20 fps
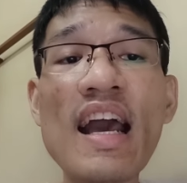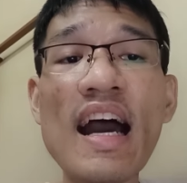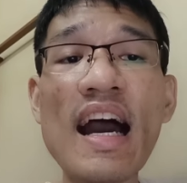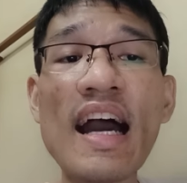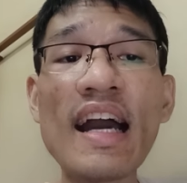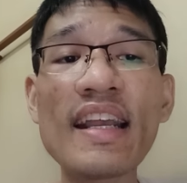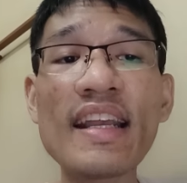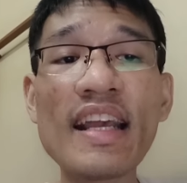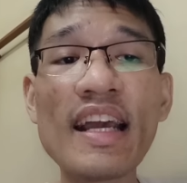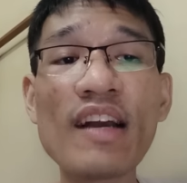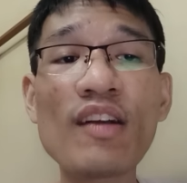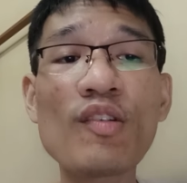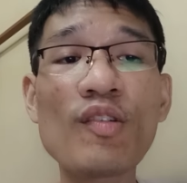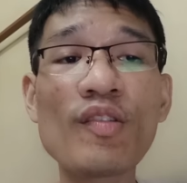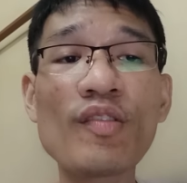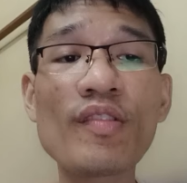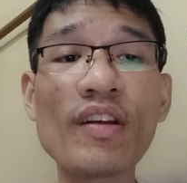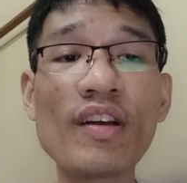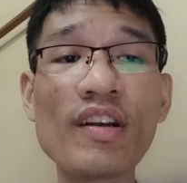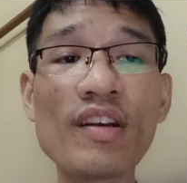I have
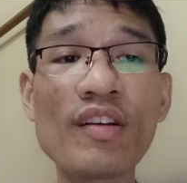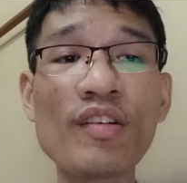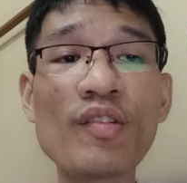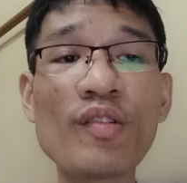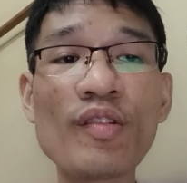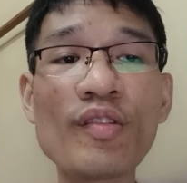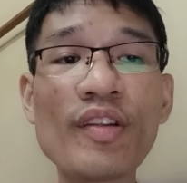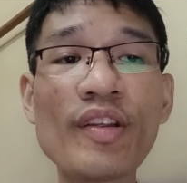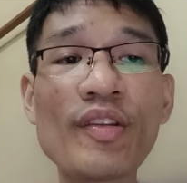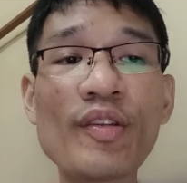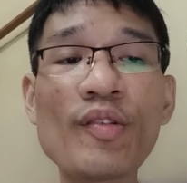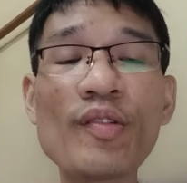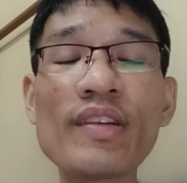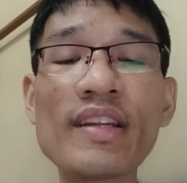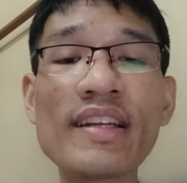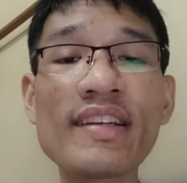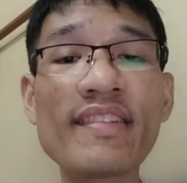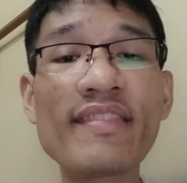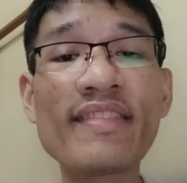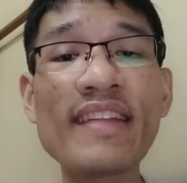contributed
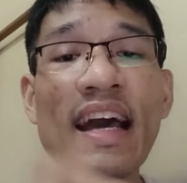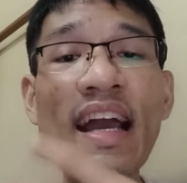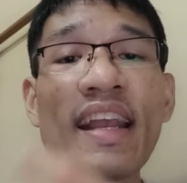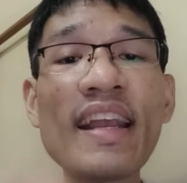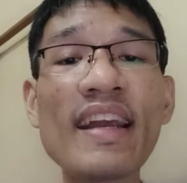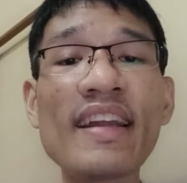the design